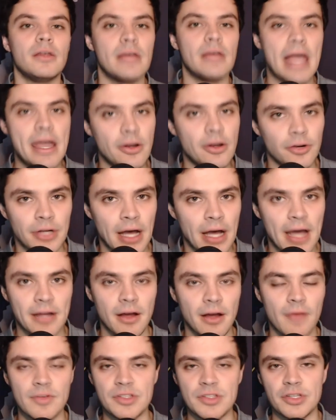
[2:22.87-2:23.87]
8 or 9,
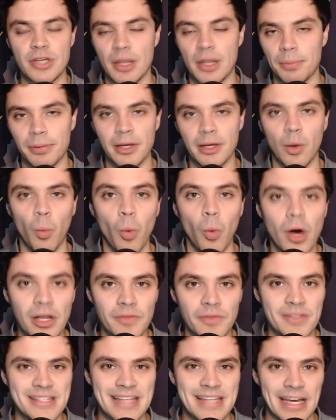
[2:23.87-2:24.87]
obviously, you got to play a 1 in
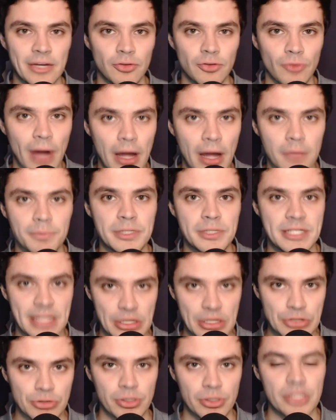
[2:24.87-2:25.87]
the second round,
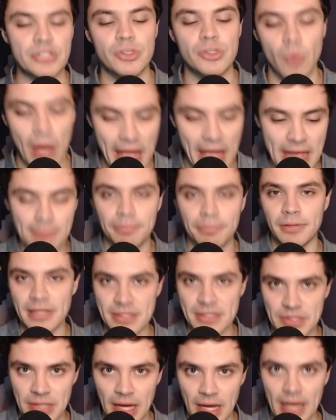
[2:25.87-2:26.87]
potentially. So 8
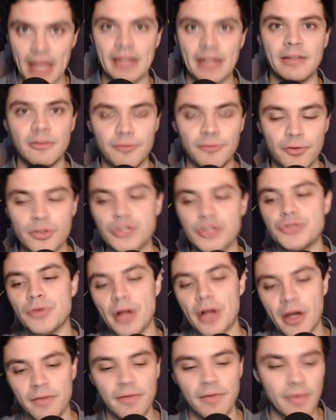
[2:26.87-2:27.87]
plays 9 in the first
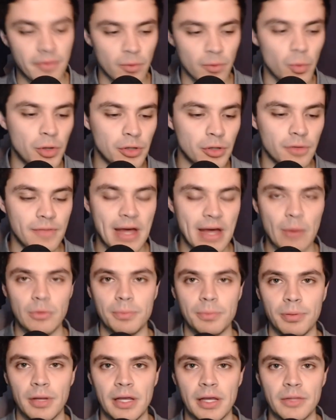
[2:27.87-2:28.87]
round, and then the winner of that
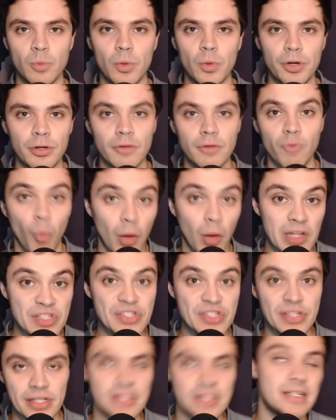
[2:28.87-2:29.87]
would play the winner of
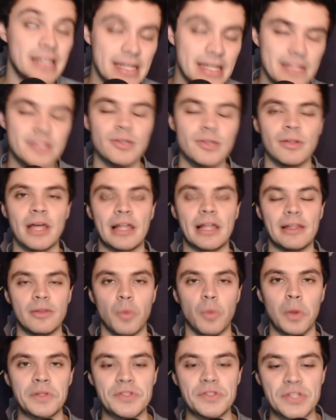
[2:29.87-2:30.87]
116, so likely the
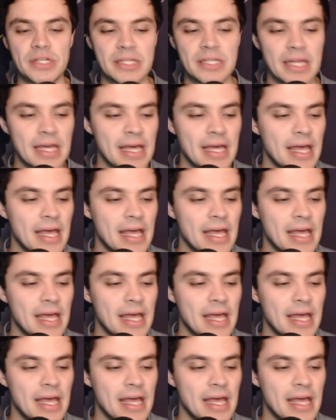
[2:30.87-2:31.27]
1 seed.